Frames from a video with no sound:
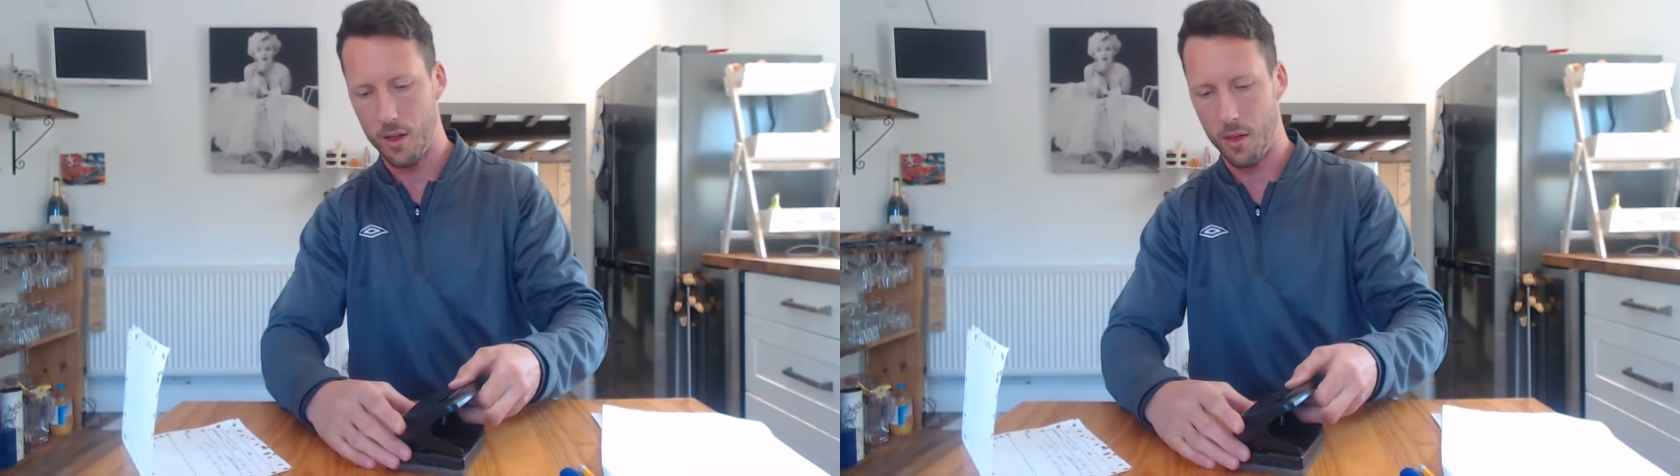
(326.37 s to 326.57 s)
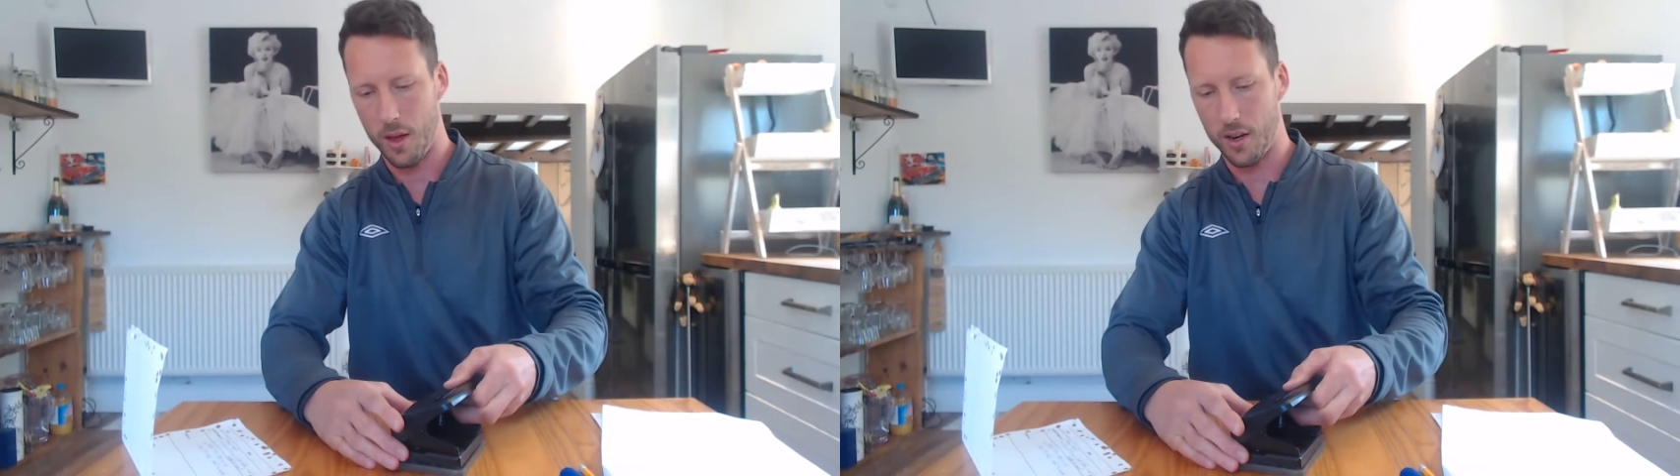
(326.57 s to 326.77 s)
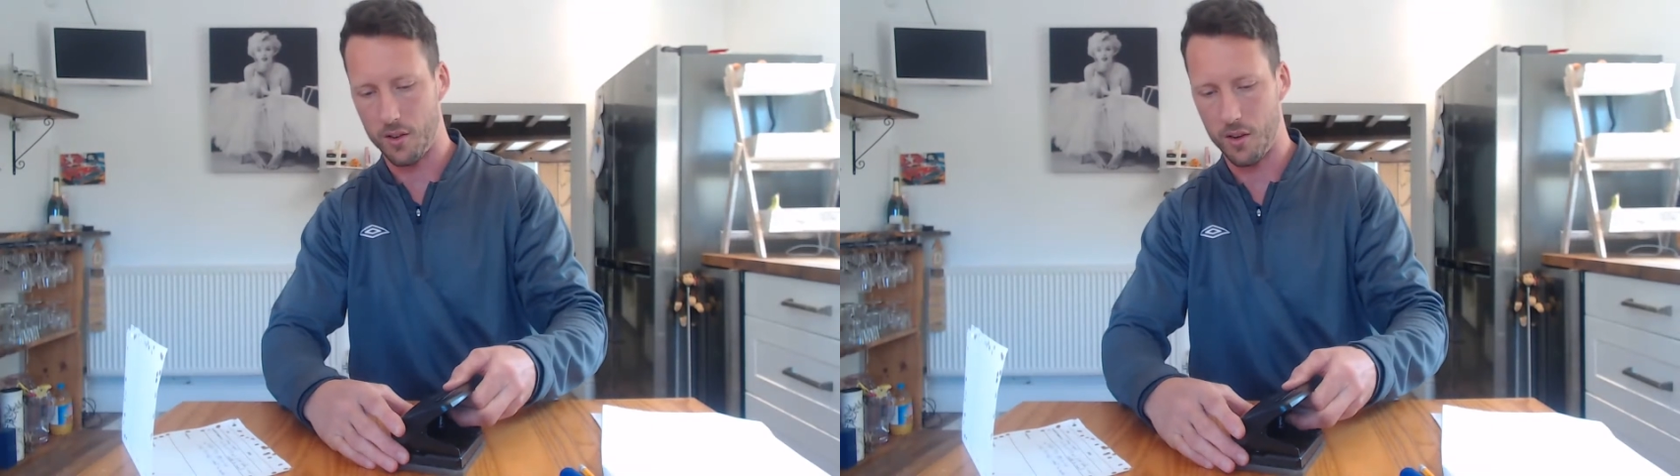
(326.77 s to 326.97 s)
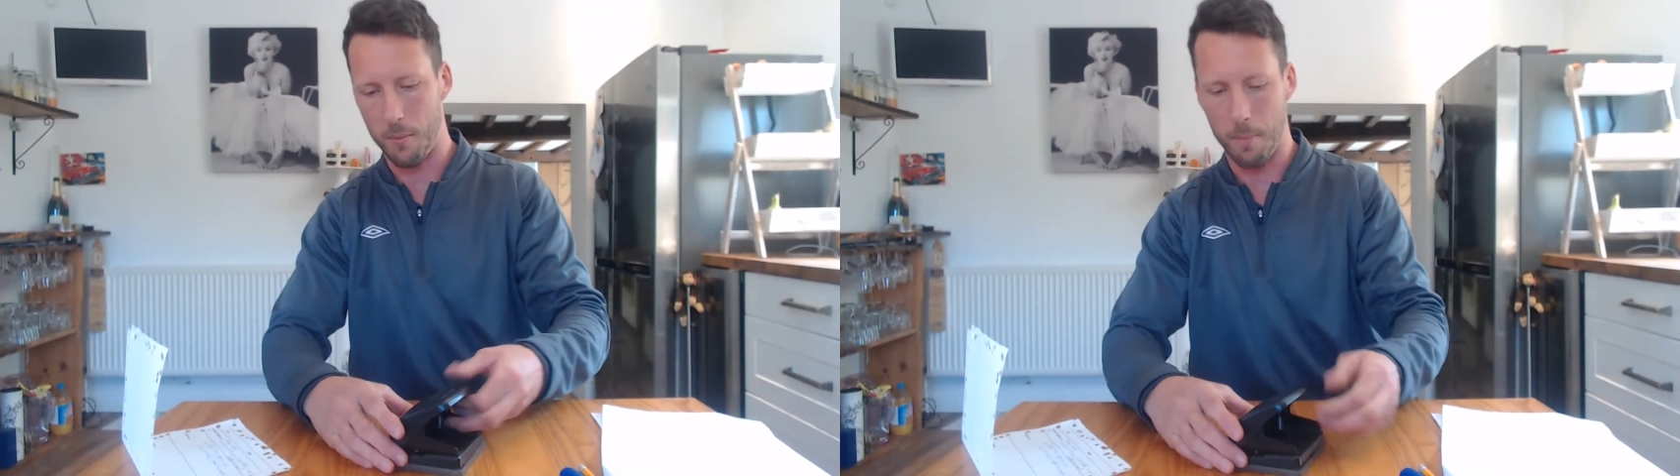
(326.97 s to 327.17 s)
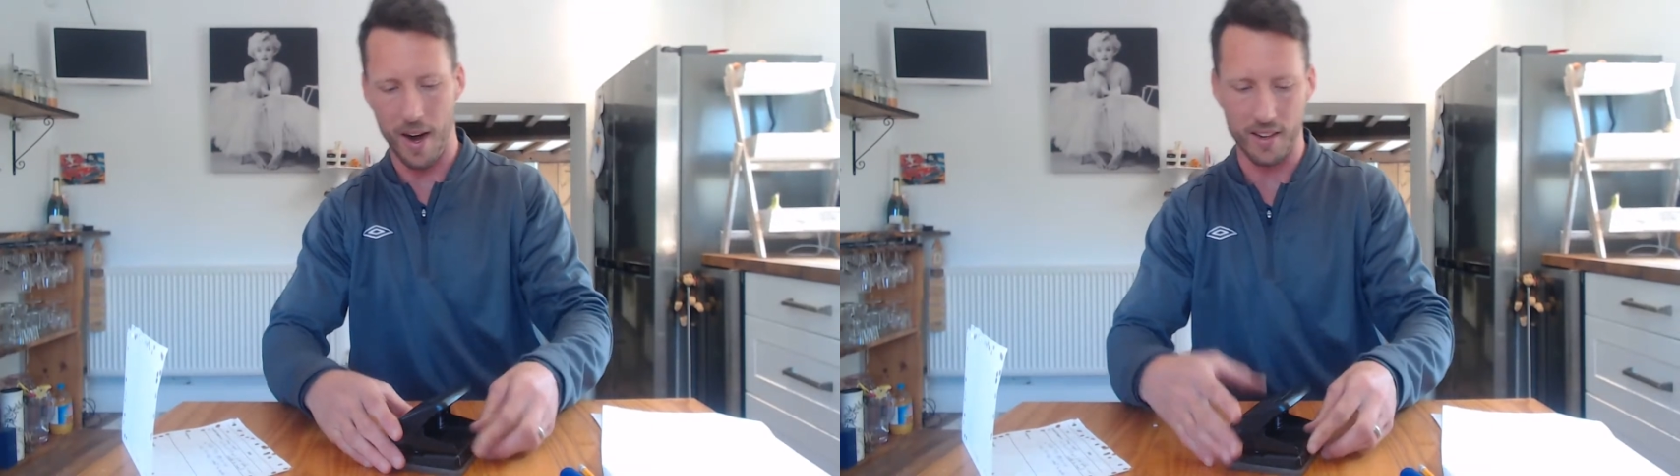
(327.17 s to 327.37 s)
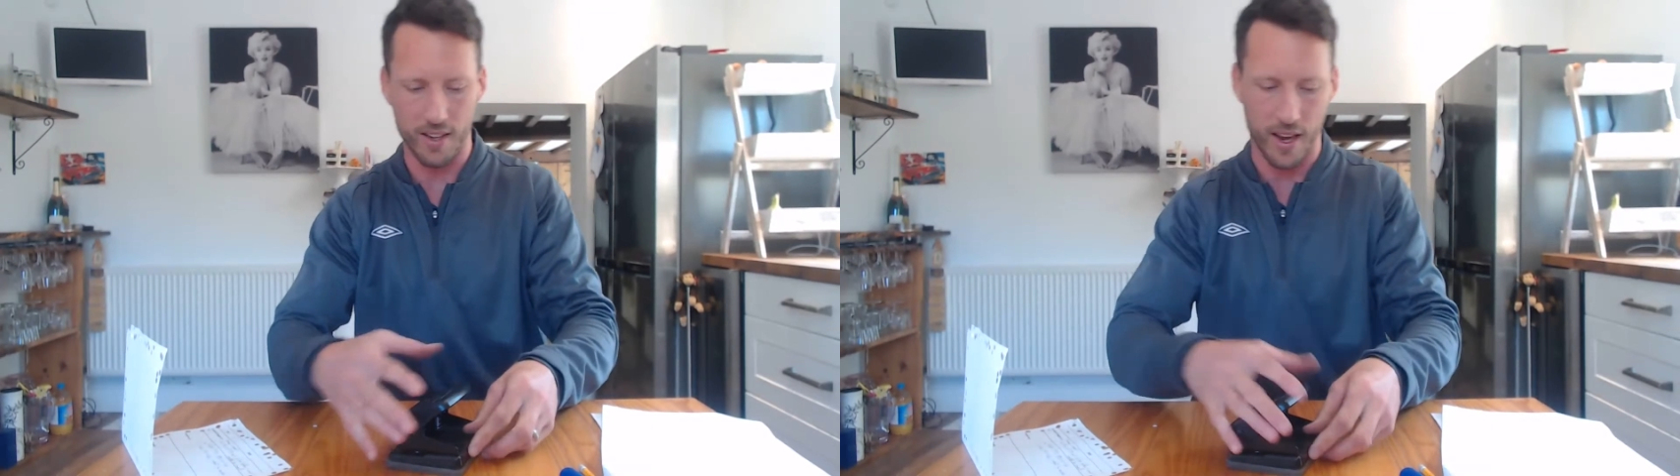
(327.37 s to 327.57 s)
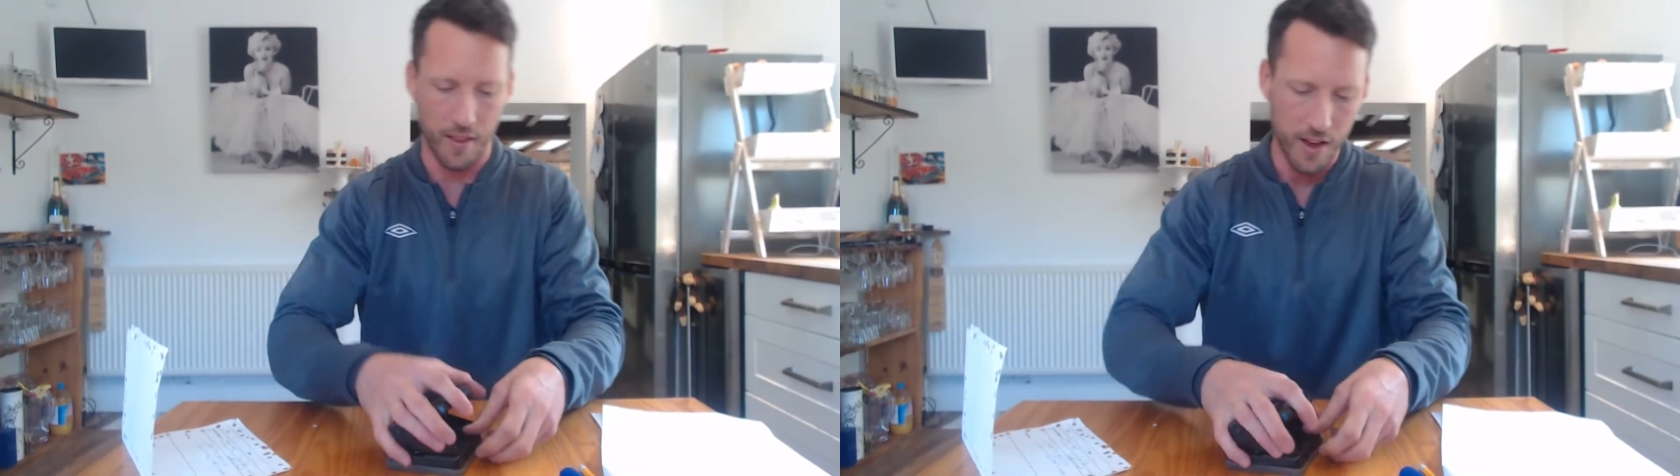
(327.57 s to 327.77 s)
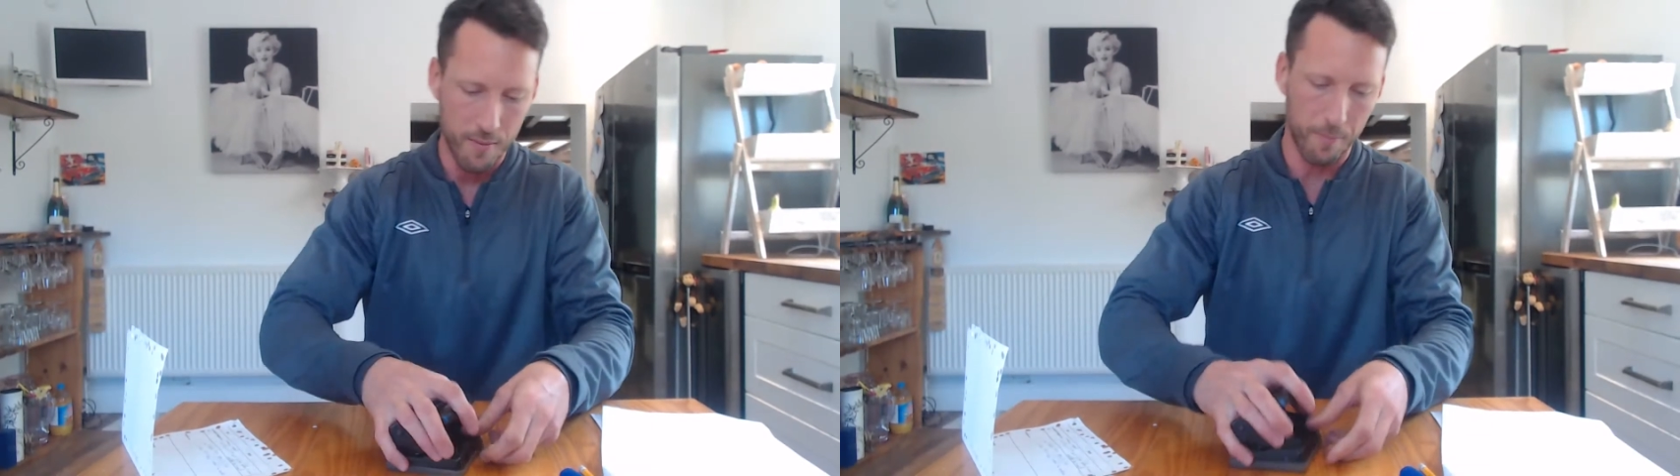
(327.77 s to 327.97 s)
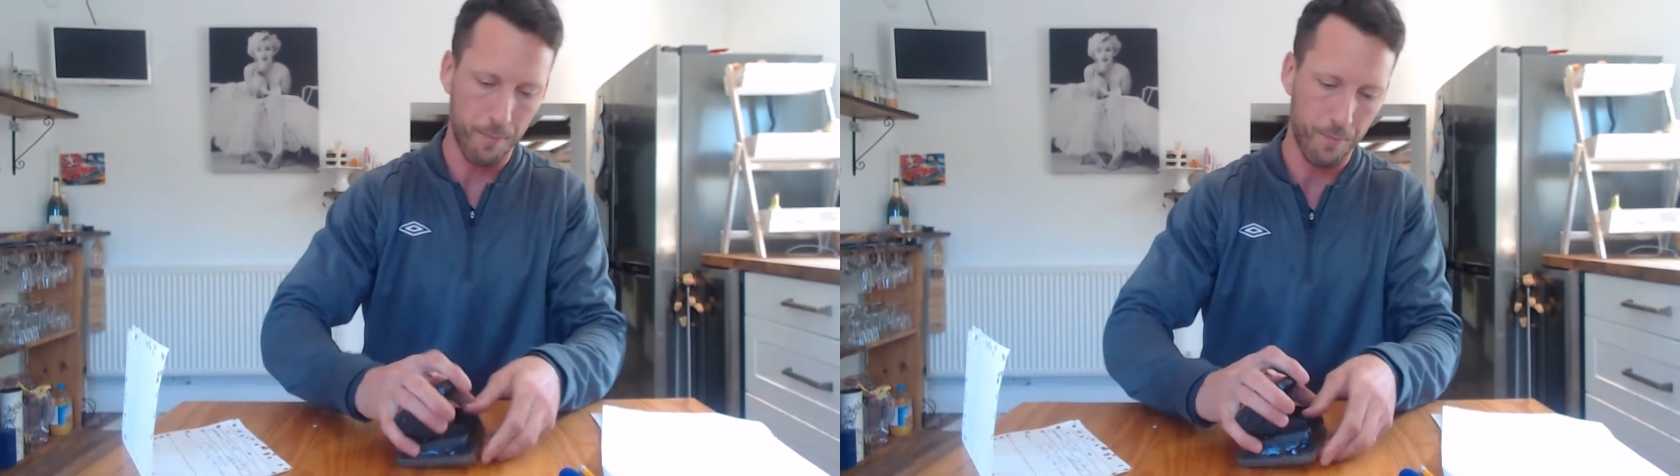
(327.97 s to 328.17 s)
this back together.